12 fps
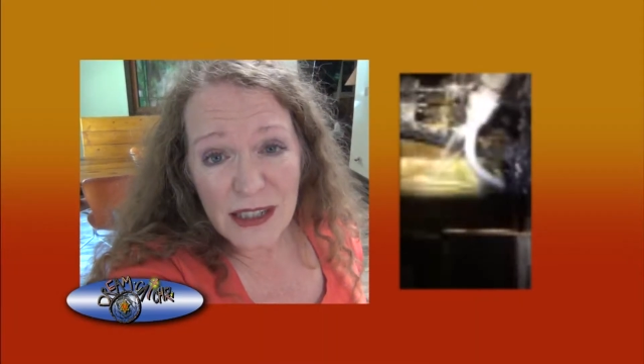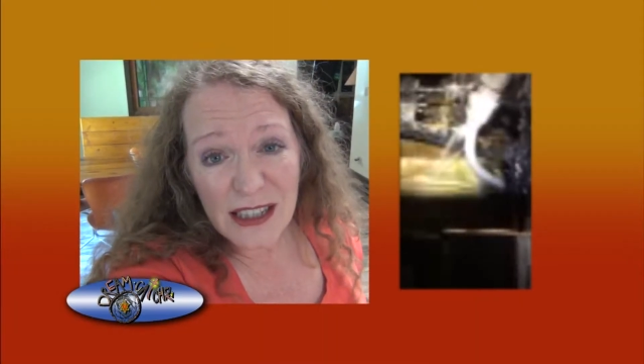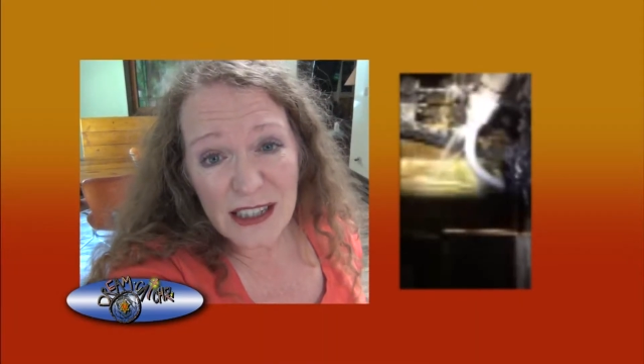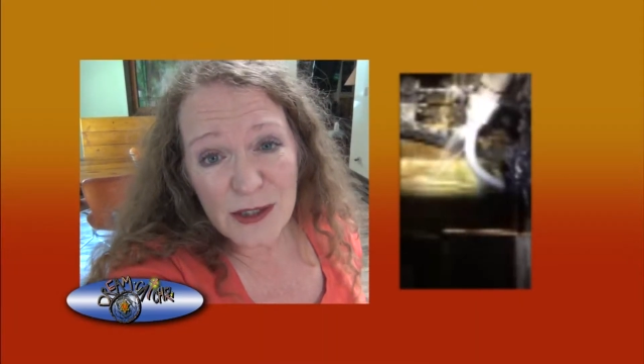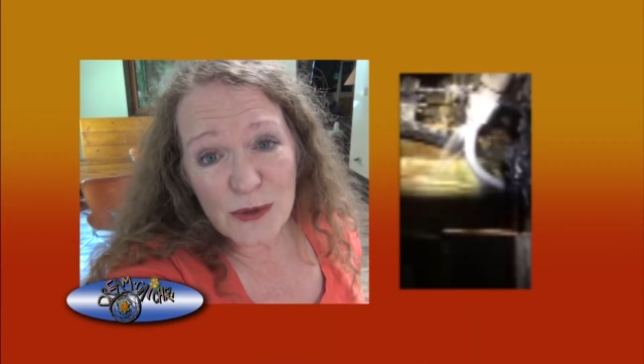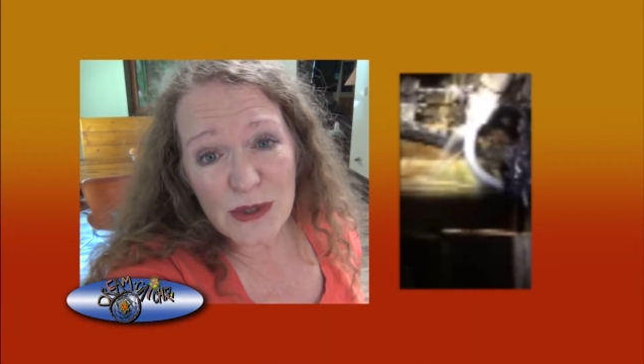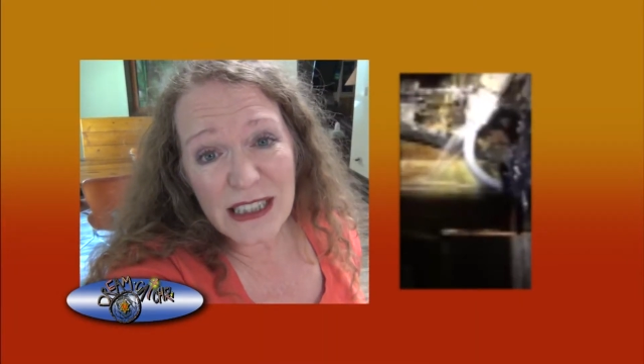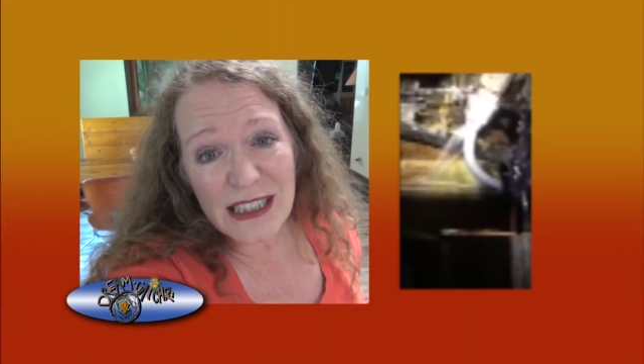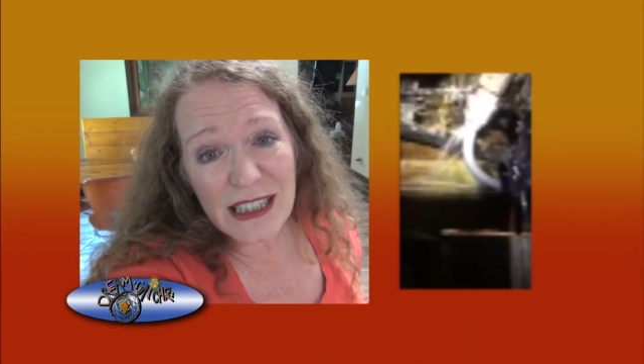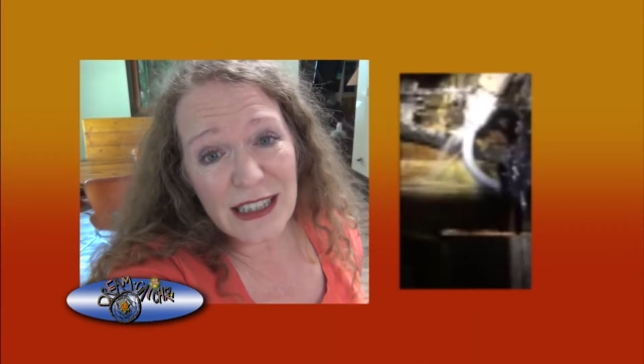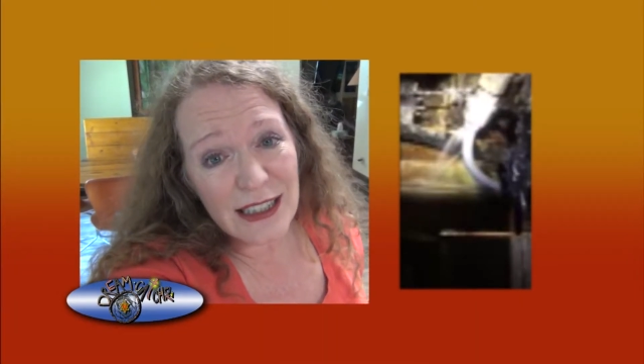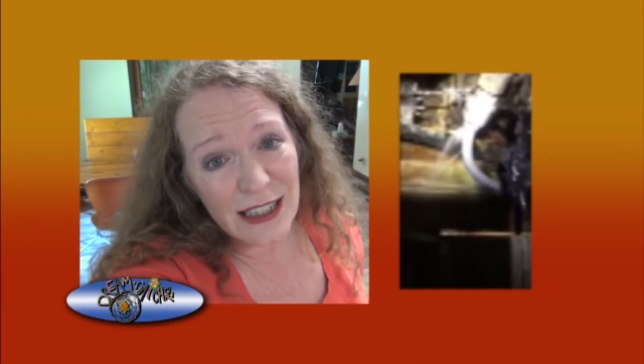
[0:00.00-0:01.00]
but this
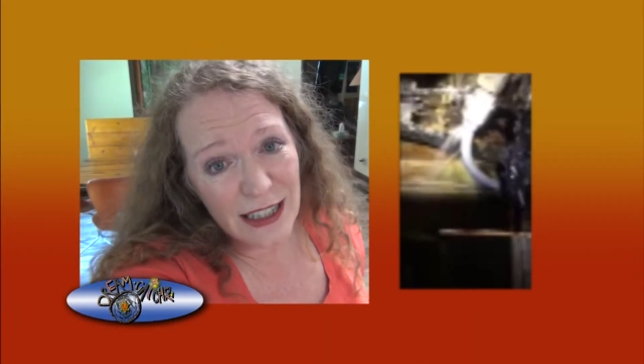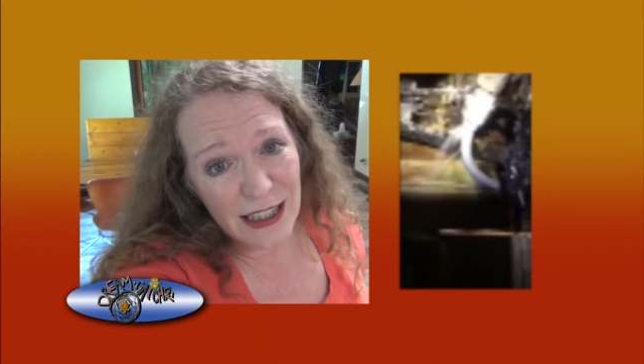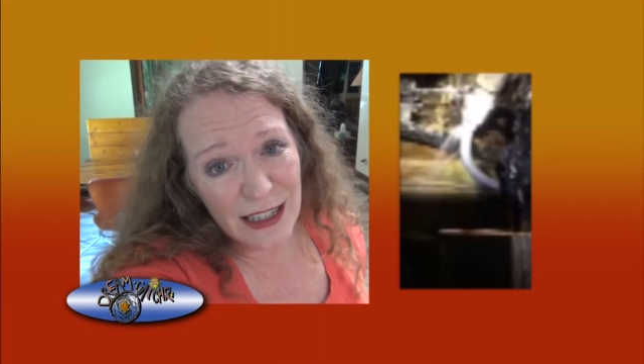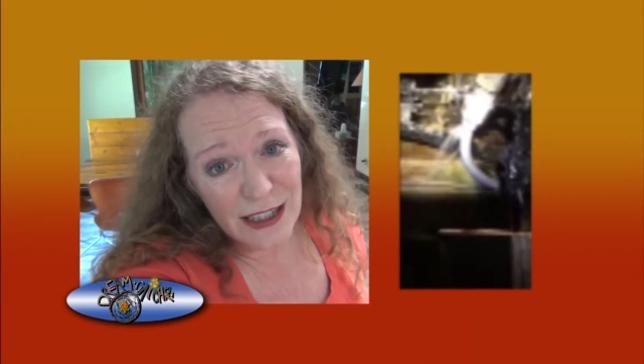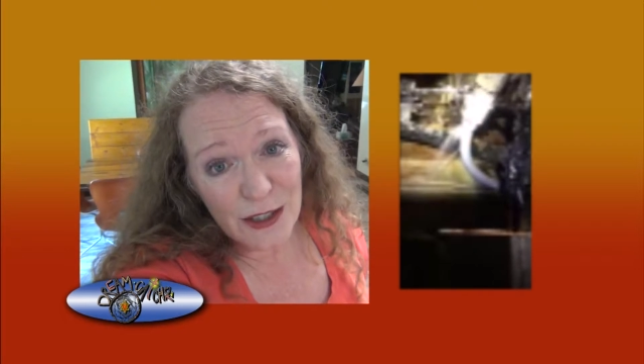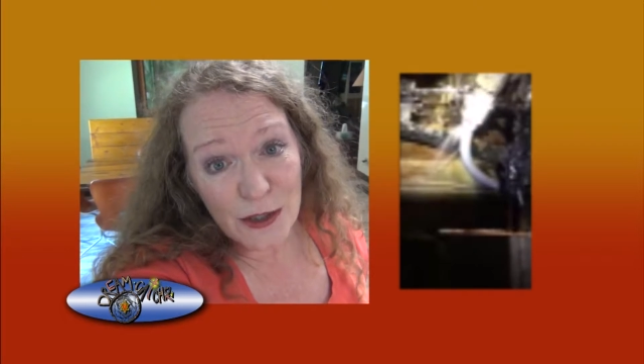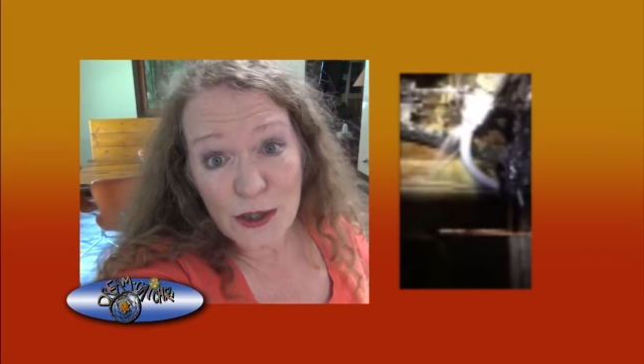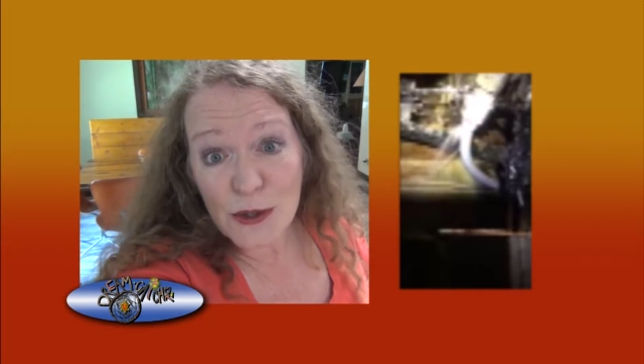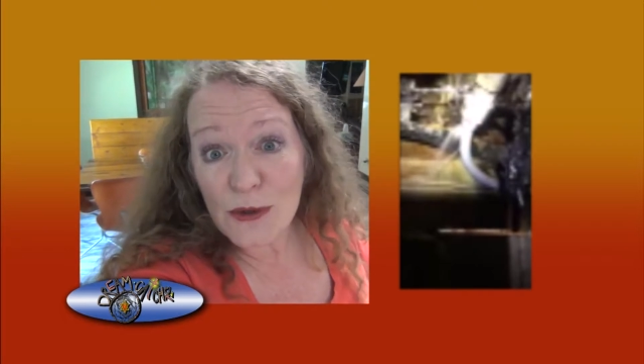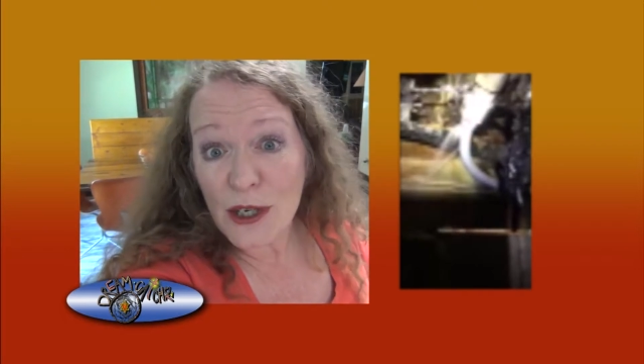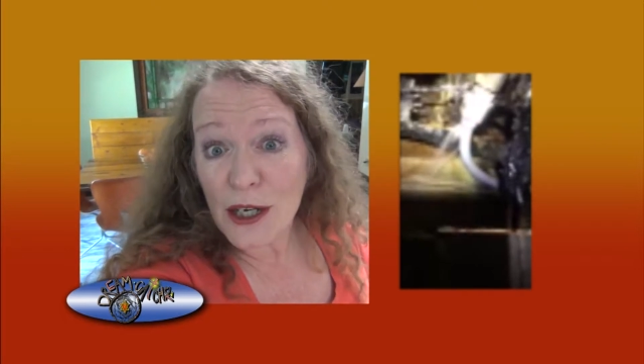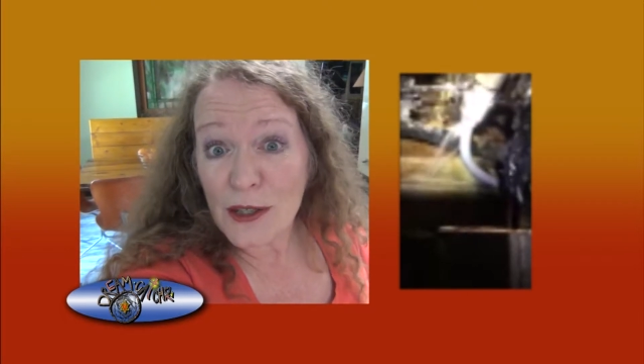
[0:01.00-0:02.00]
was the leak, the
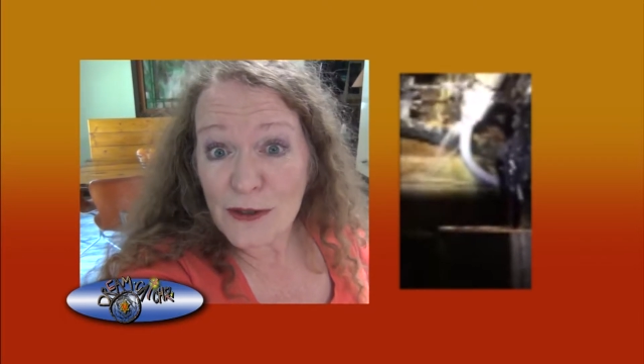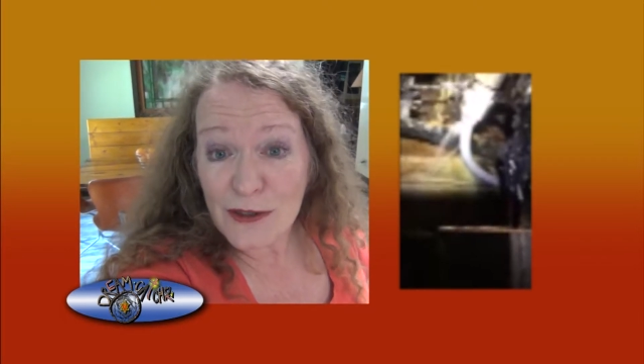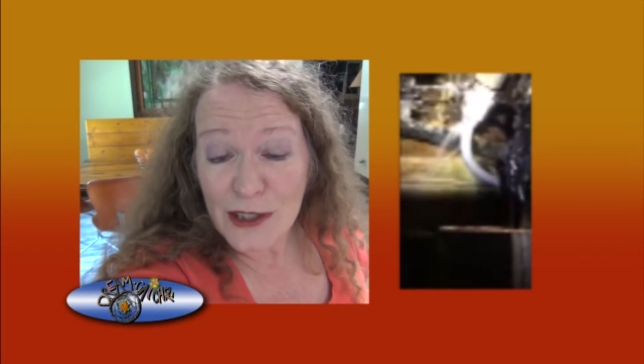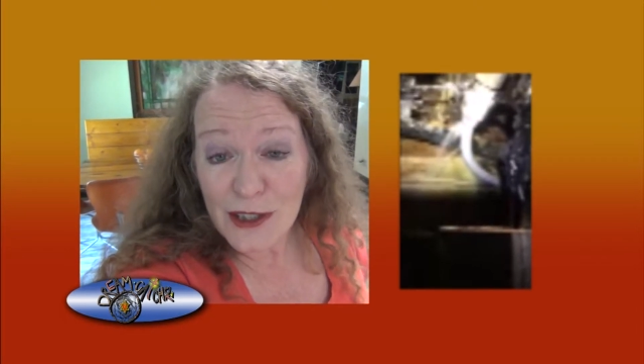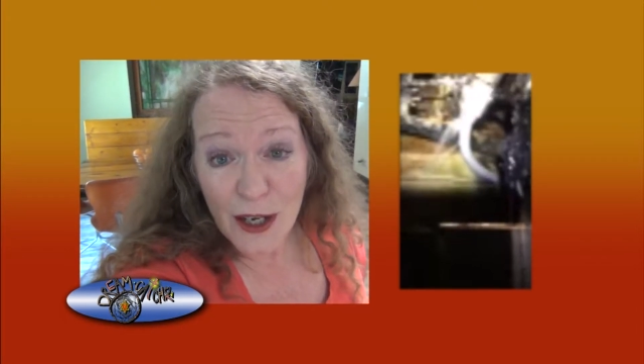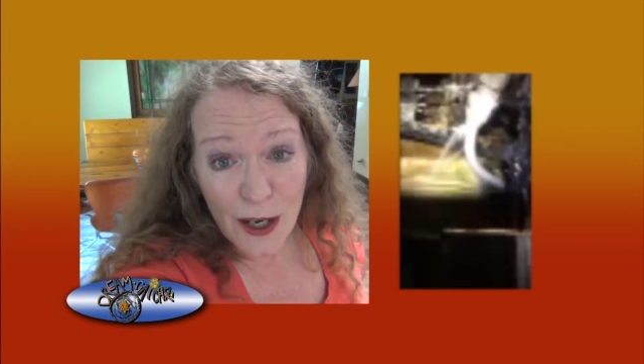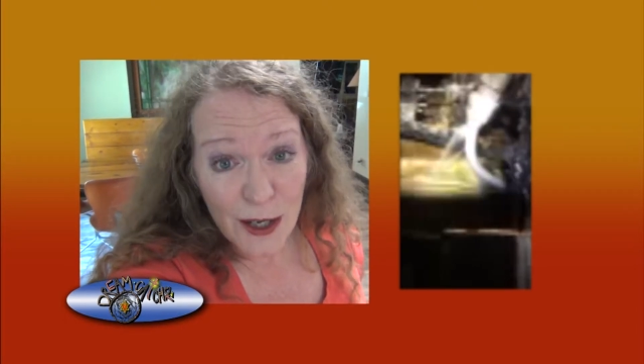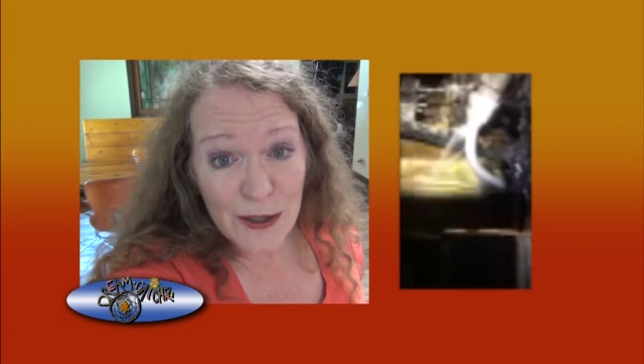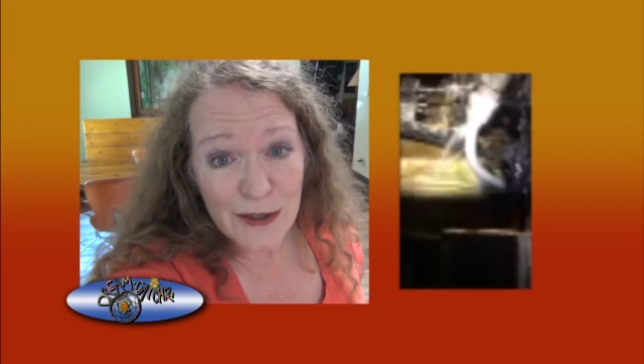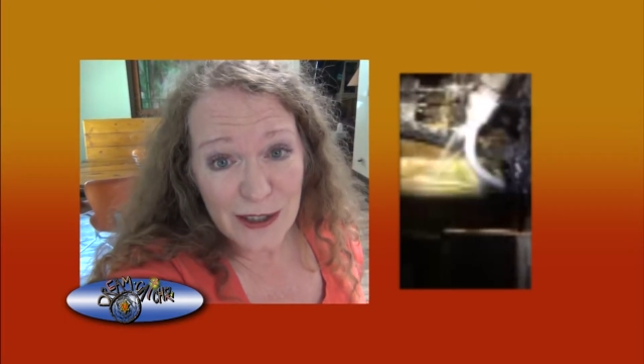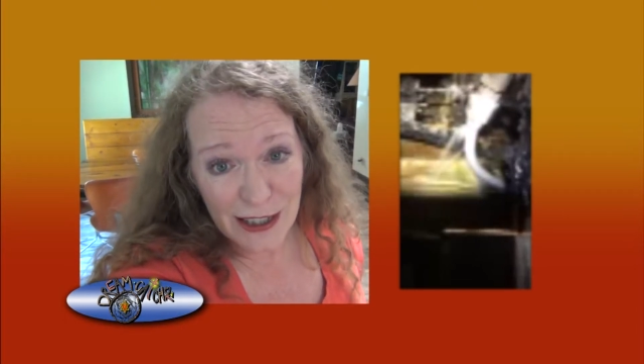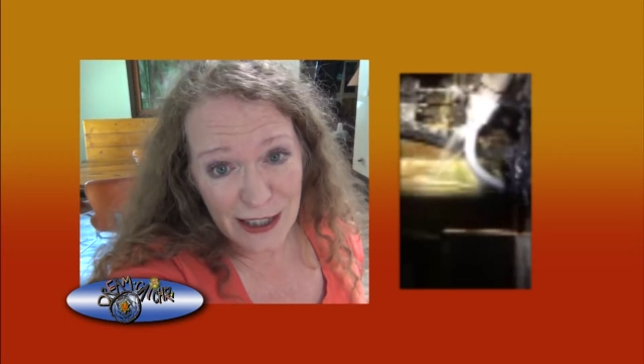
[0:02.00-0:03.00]
two hundred
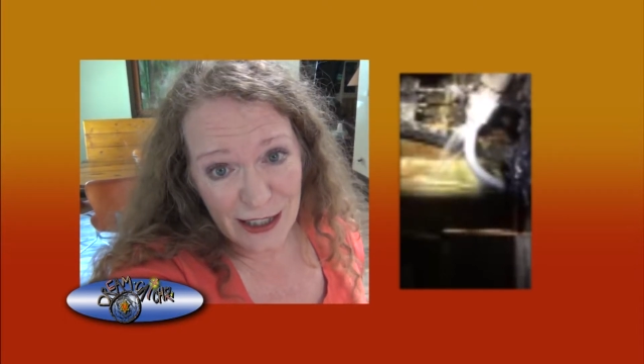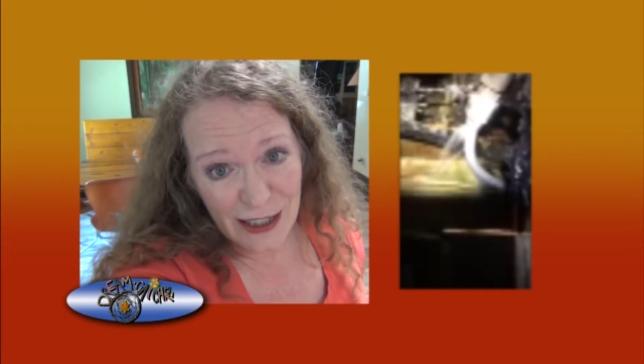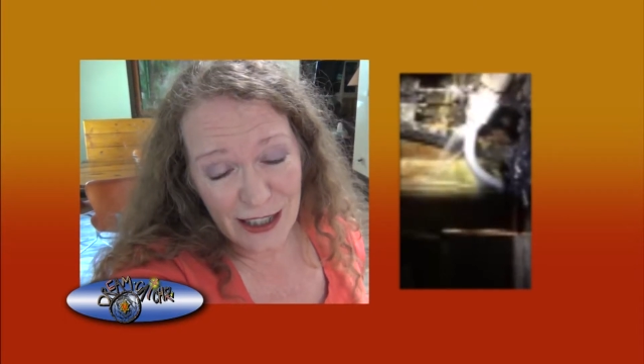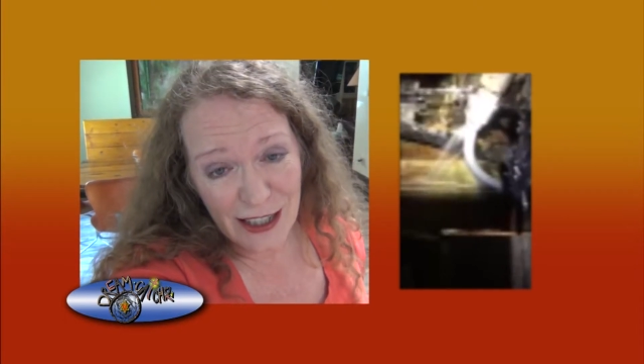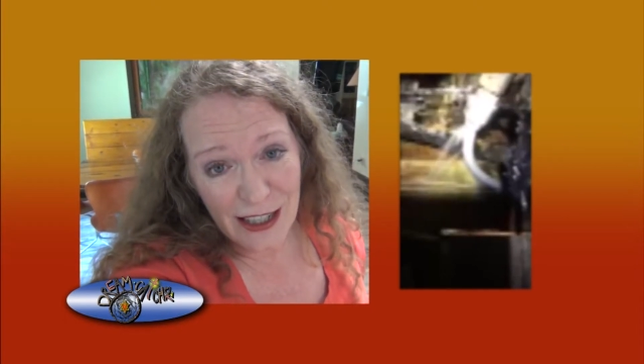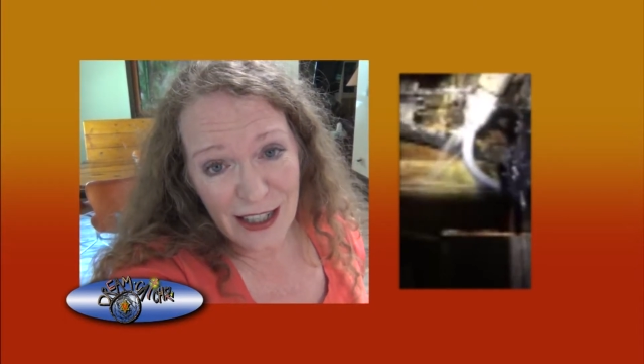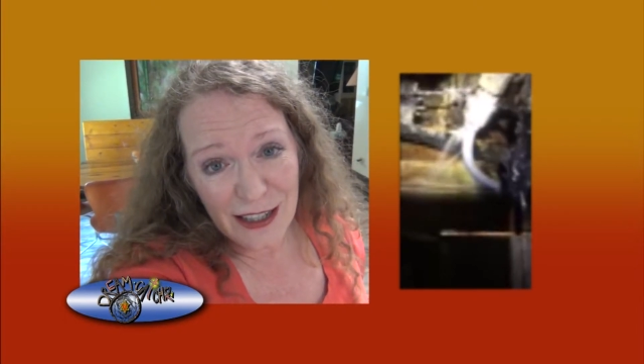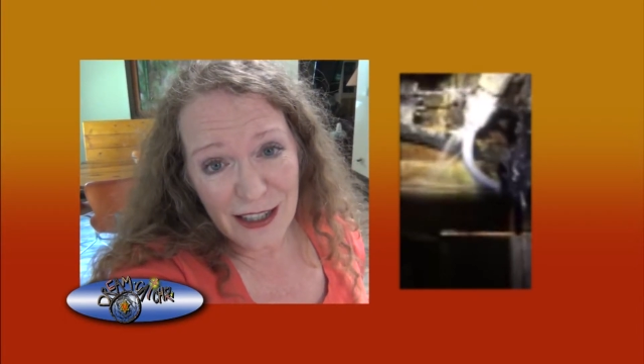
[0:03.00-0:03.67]
dollar leak